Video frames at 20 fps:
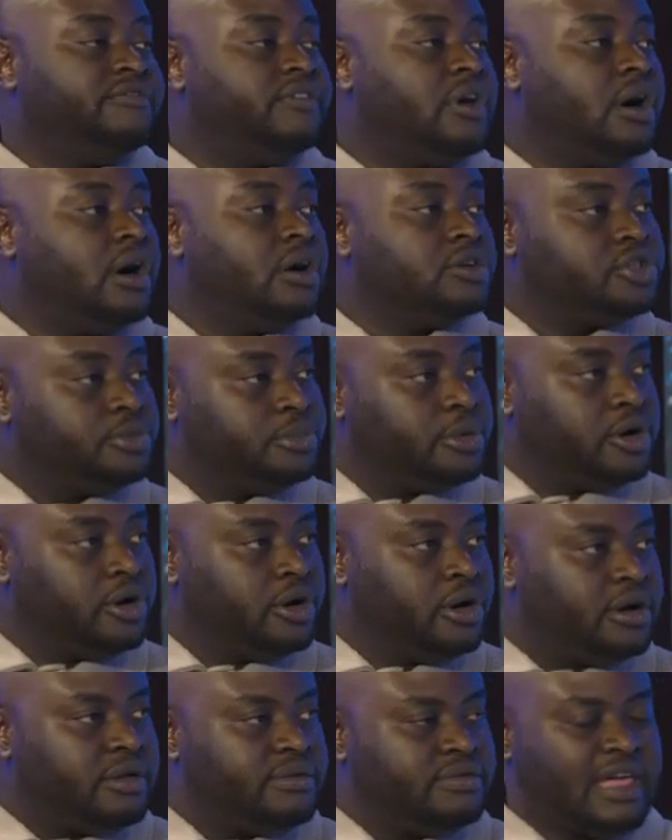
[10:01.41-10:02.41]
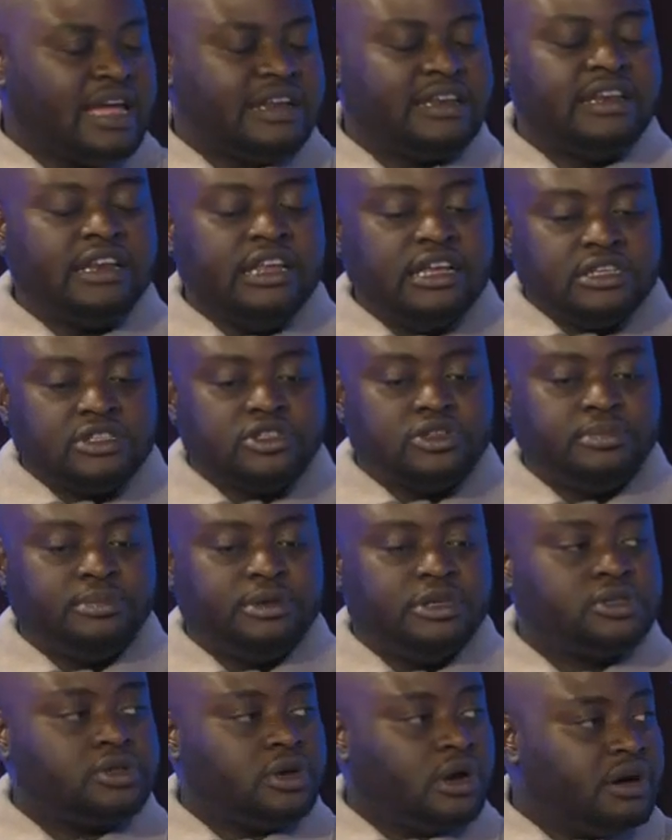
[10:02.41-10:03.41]
an entrepreneur that needs to be
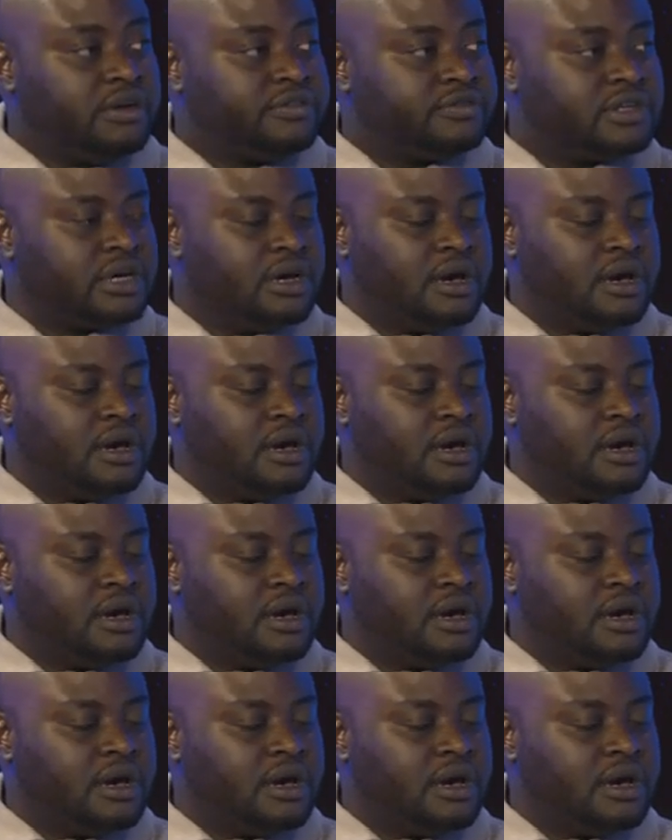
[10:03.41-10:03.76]
solved